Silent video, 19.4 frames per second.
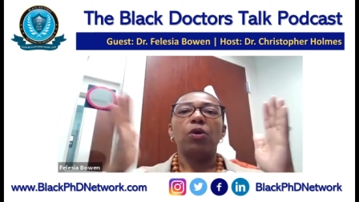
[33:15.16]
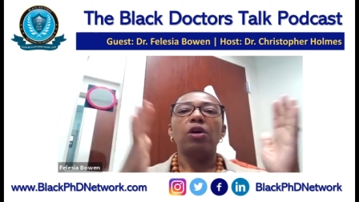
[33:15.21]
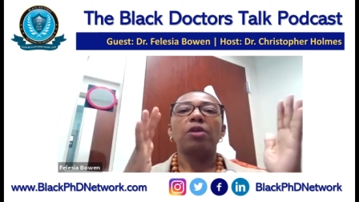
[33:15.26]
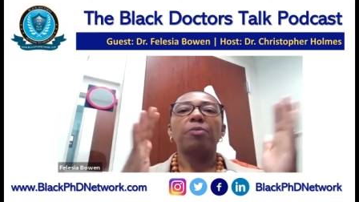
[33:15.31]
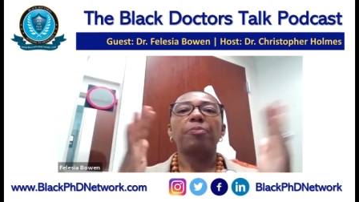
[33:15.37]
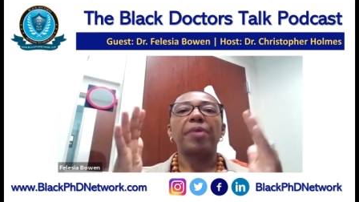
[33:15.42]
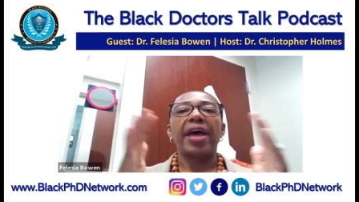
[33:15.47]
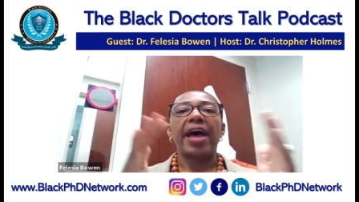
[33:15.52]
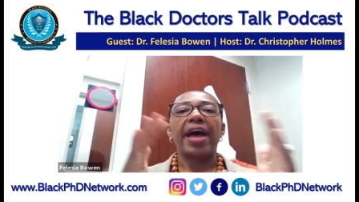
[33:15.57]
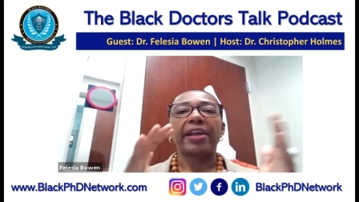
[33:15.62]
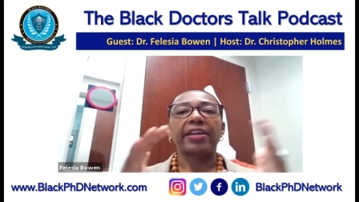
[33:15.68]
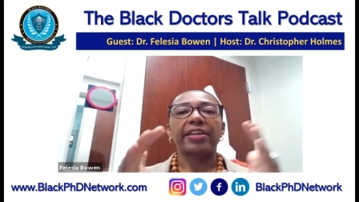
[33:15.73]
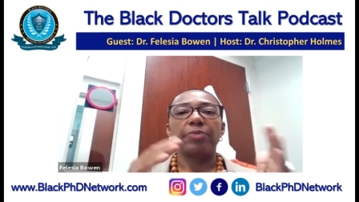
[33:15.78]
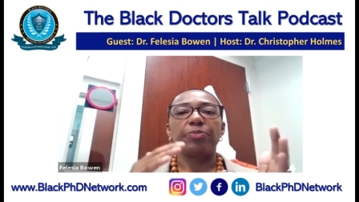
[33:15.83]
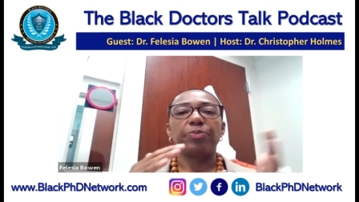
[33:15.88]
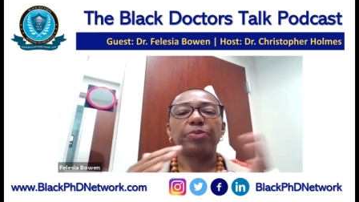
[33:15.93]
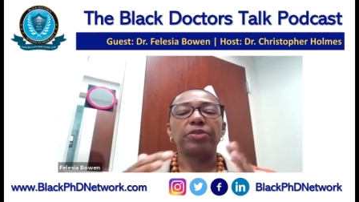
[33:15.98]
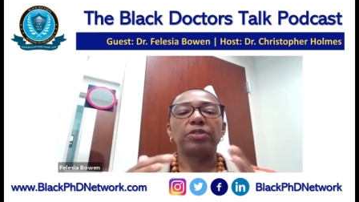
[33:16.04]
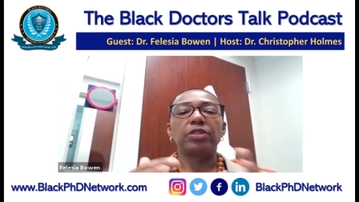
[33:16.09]
work back
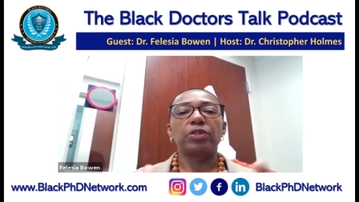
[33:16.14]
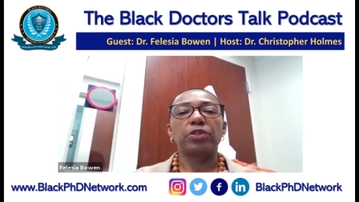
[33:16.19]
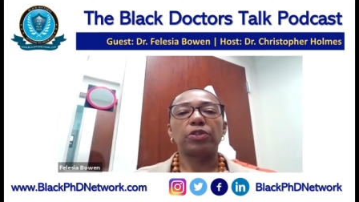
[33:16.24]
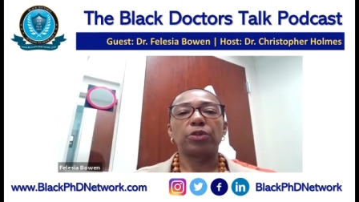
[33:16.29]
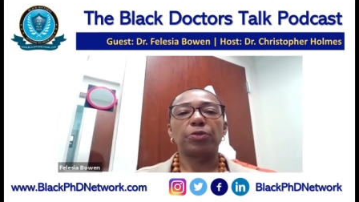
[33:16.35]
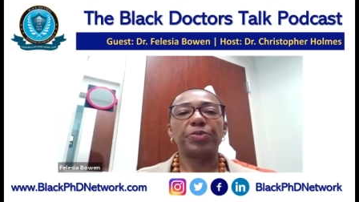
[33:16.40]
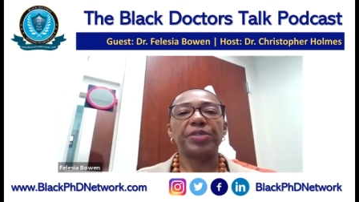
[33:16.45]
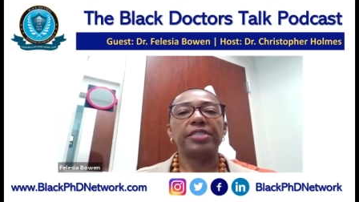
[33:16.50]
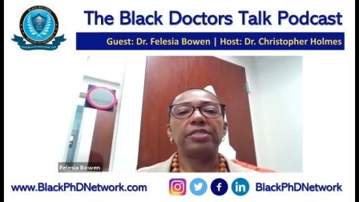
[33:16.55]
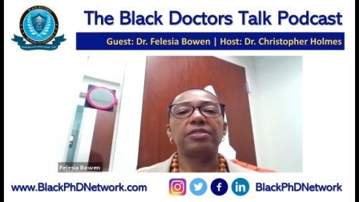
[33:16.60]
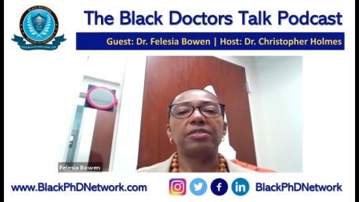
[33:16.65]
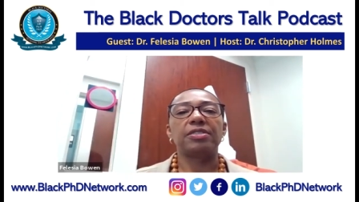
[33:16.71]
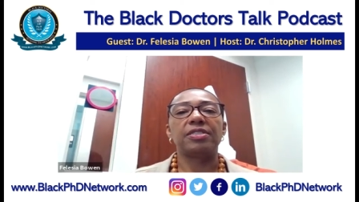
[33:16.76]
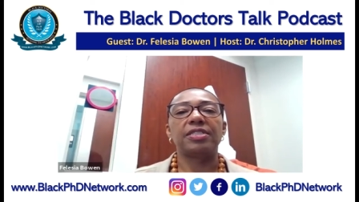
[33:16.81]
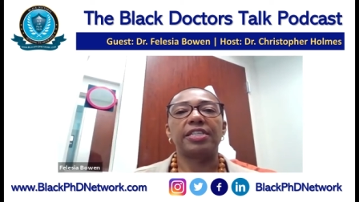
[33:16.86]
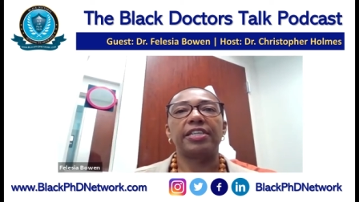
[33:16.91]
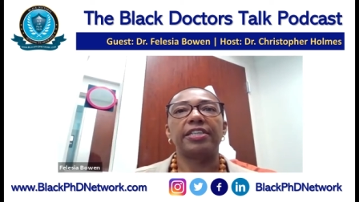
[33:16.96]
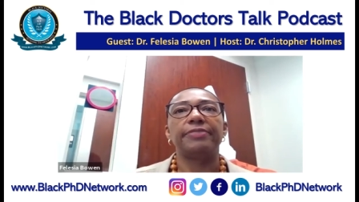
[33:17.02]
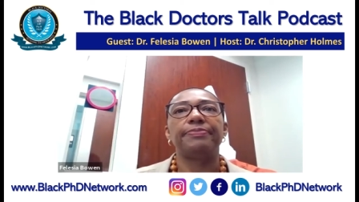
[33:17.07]
and put the little
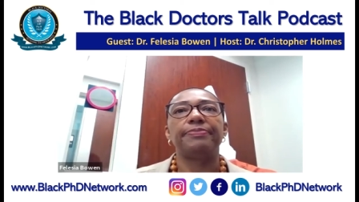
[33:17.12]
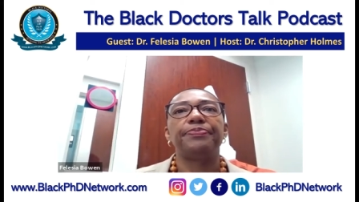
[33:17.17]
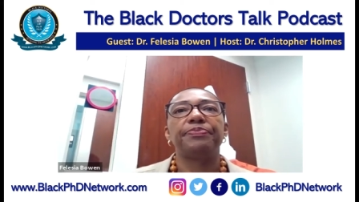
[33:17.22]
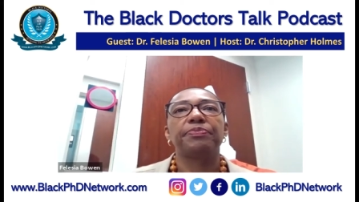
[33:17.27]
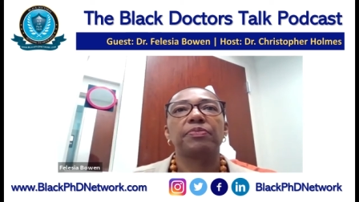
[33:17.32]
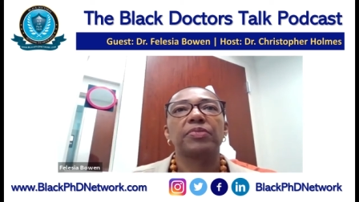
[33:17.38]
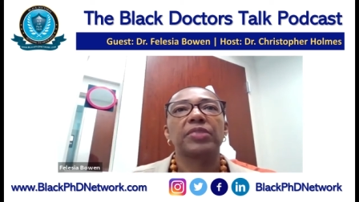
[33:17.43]
pieces in